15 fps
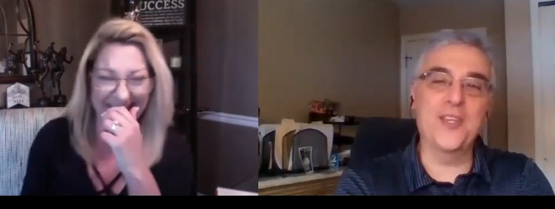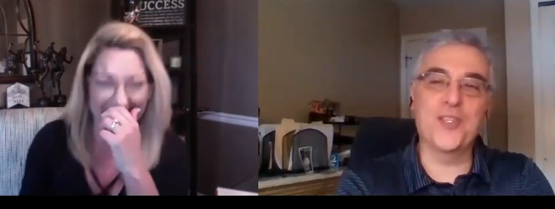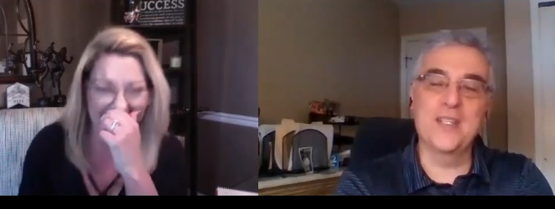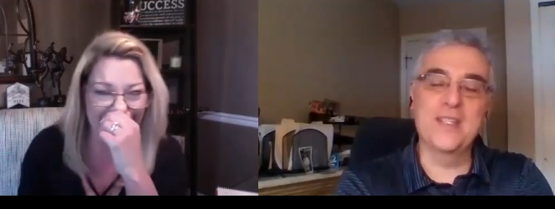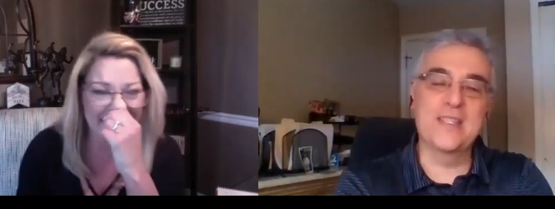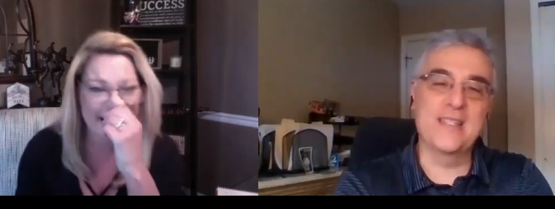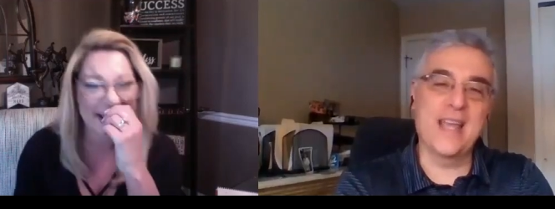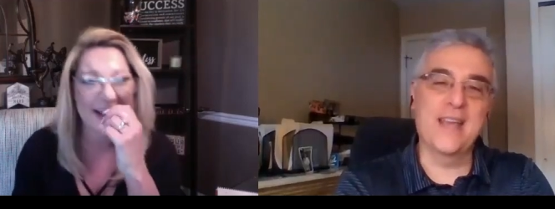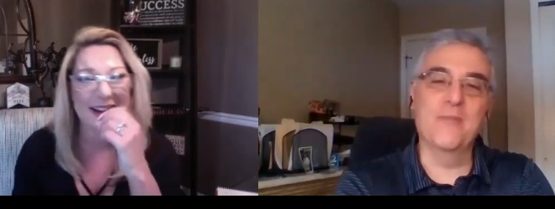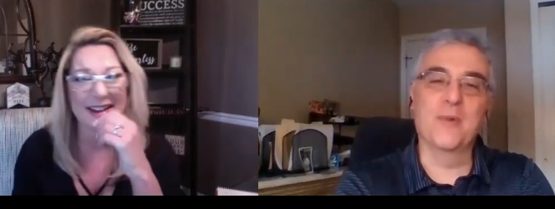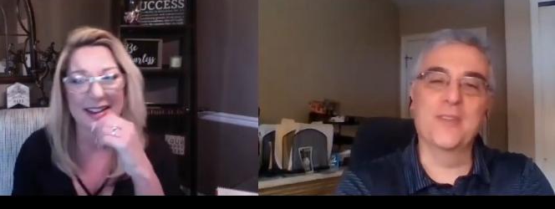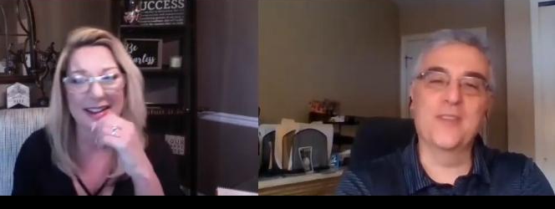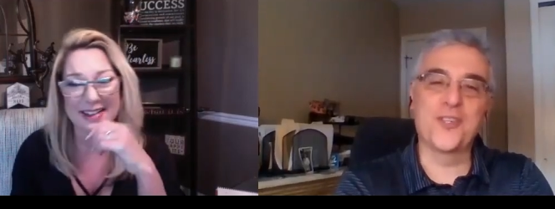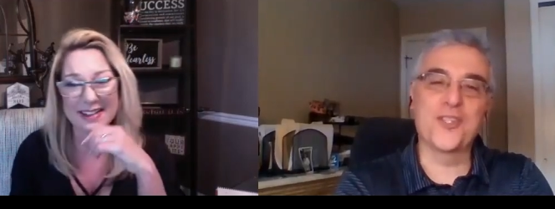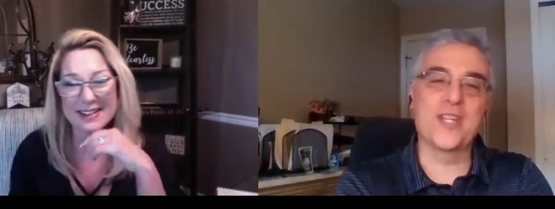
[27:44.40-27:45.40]
Speaker 1: patients that
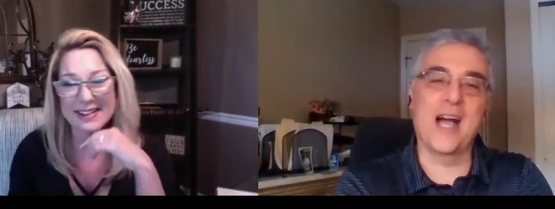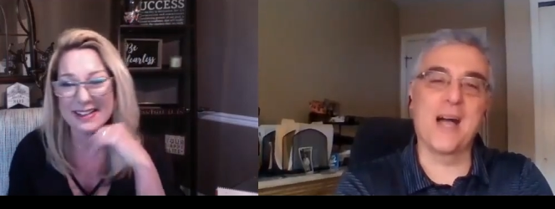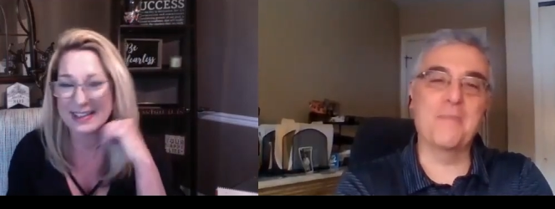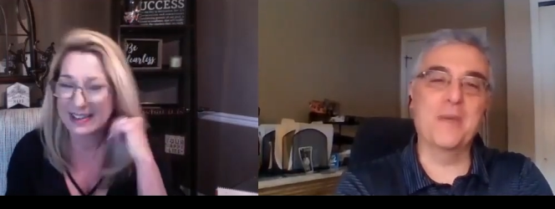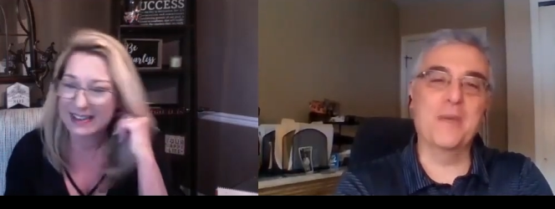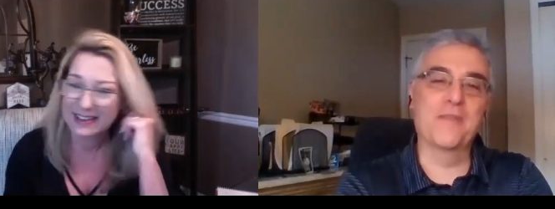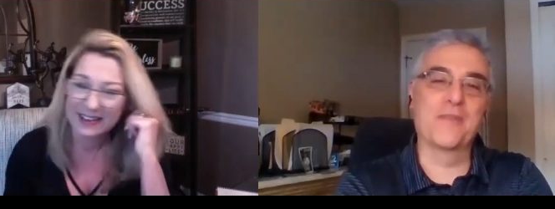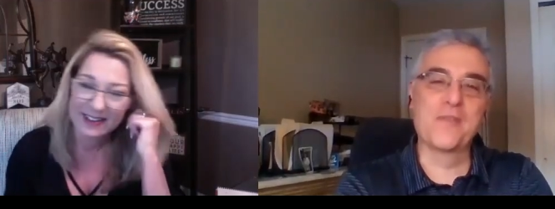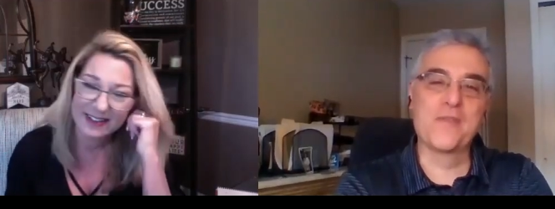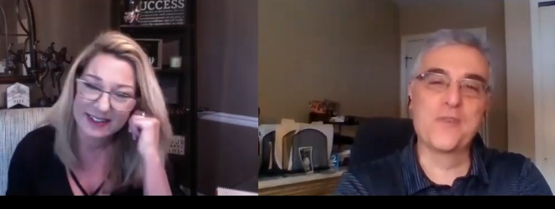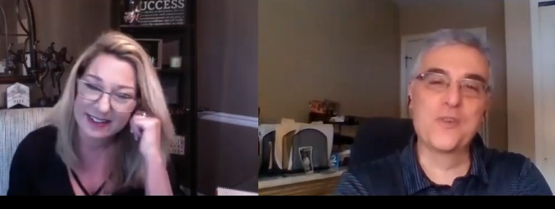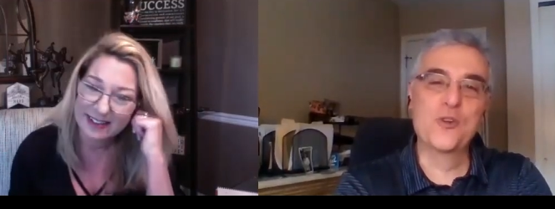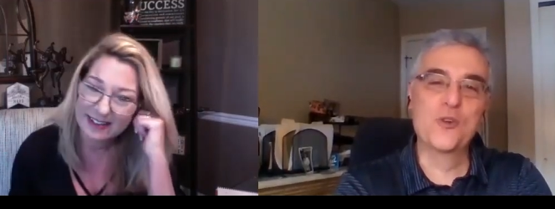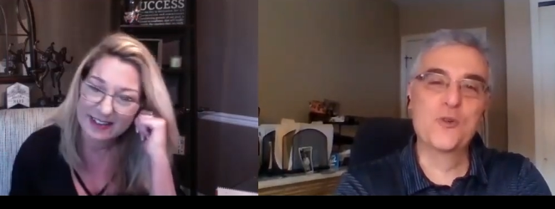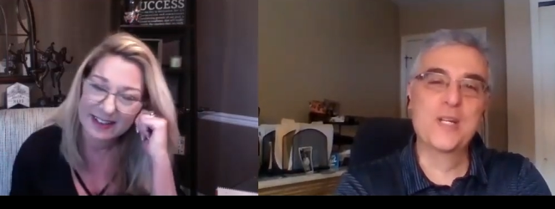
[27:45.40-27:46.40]
when they're shopping for
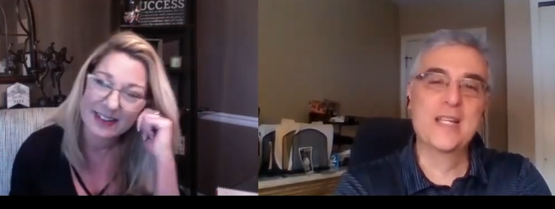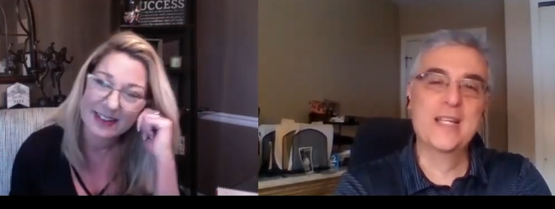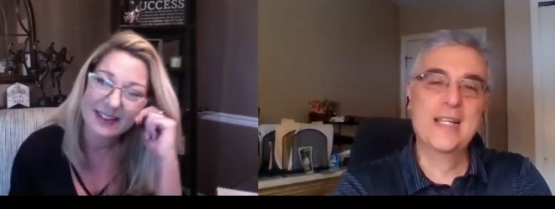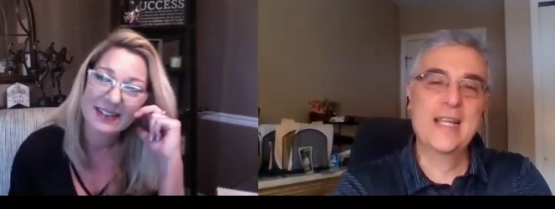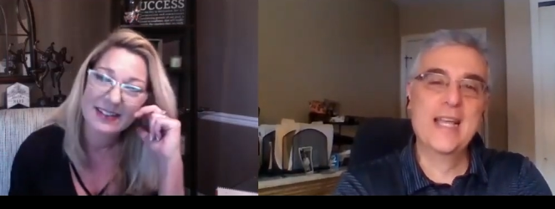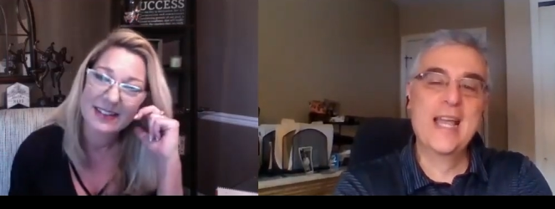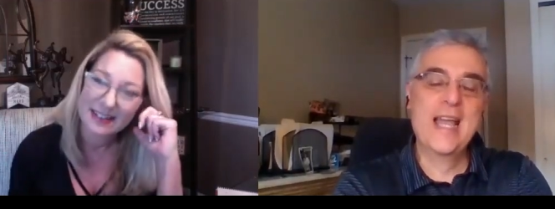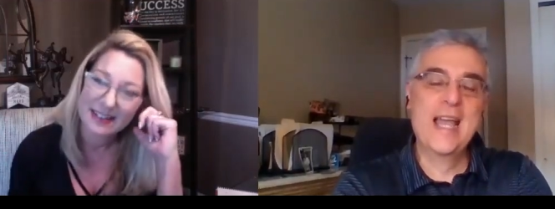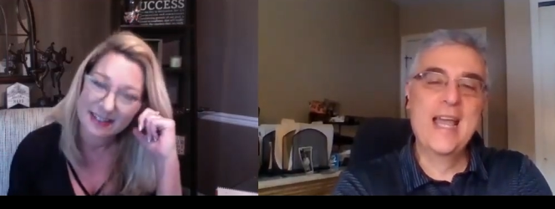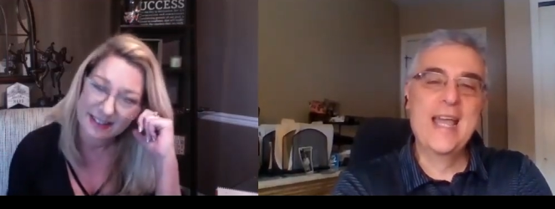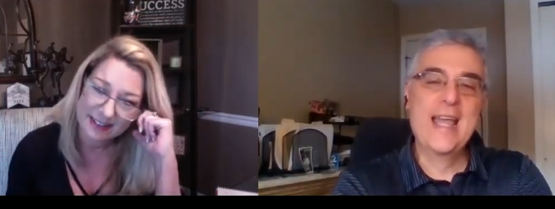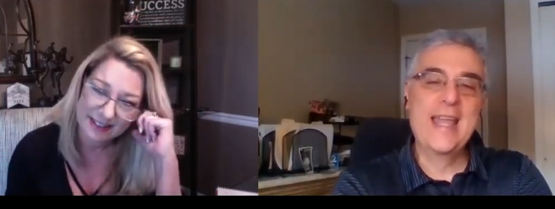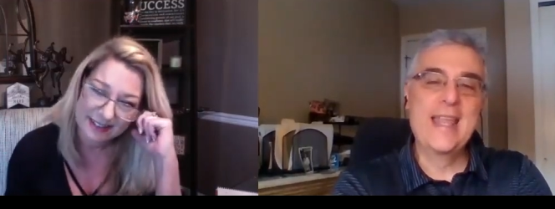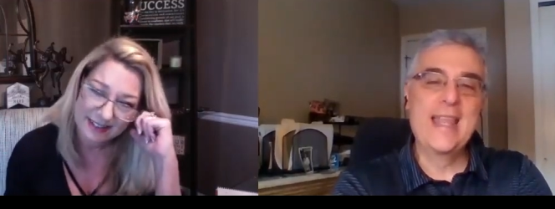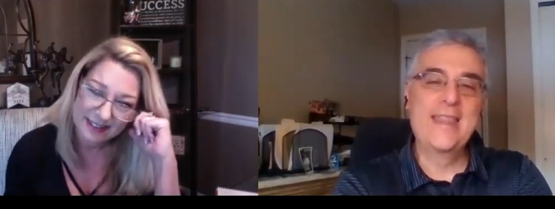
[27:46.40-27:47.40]
food,
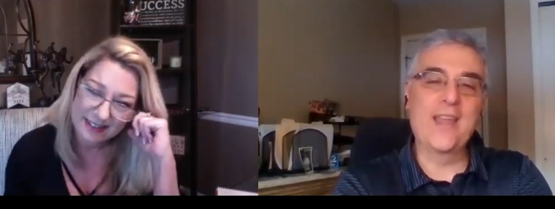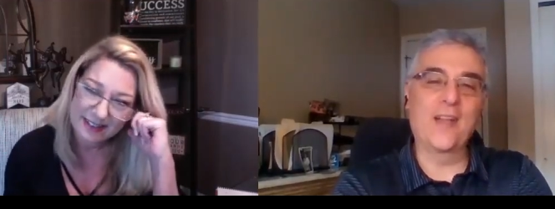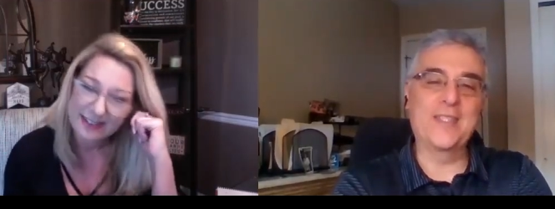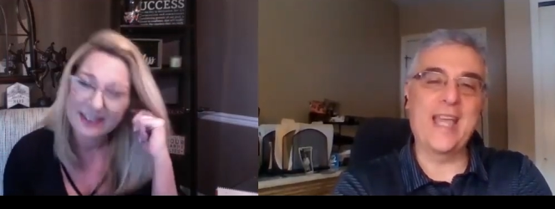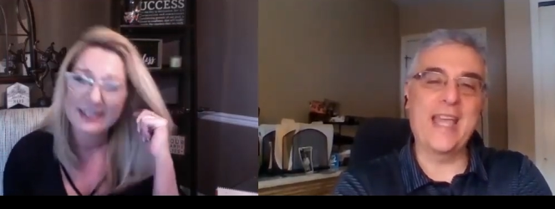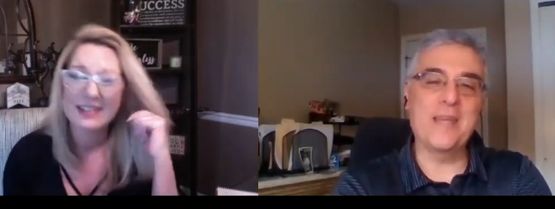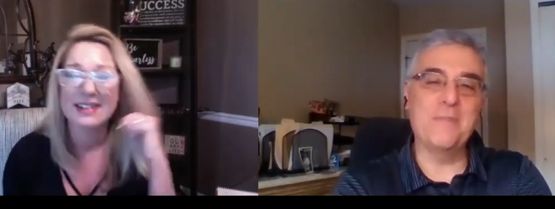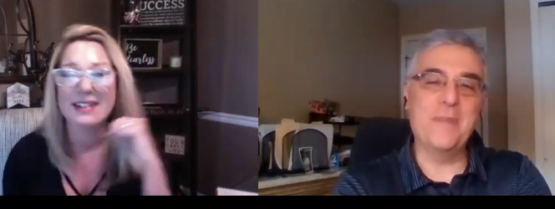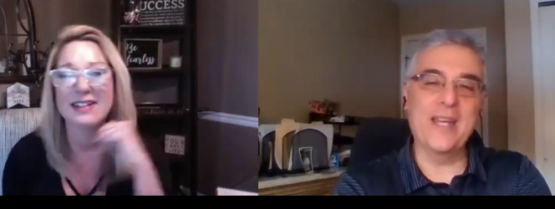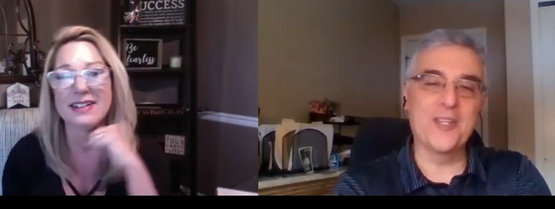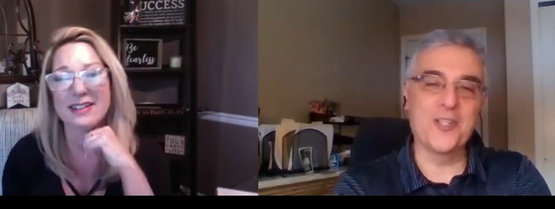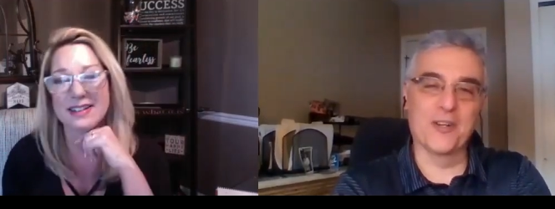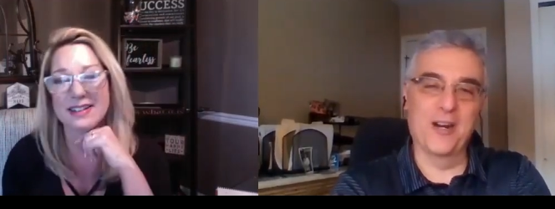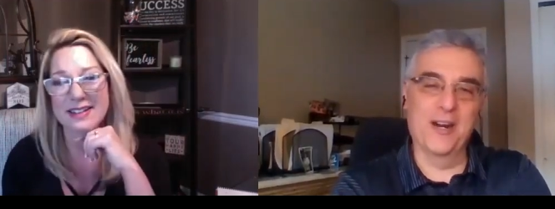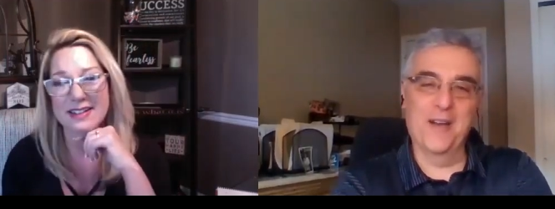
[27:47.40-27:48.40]
they'll take a
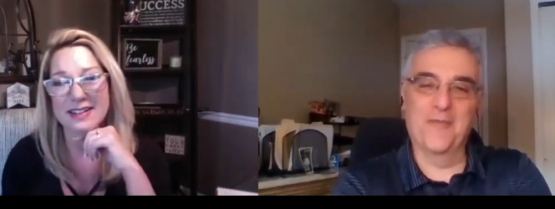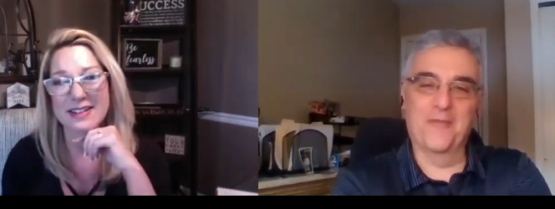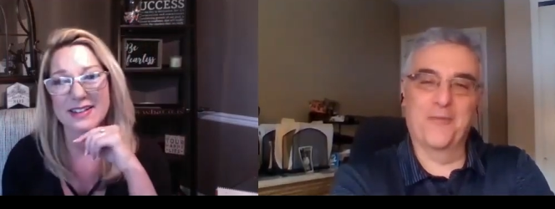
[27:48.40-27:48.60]
picture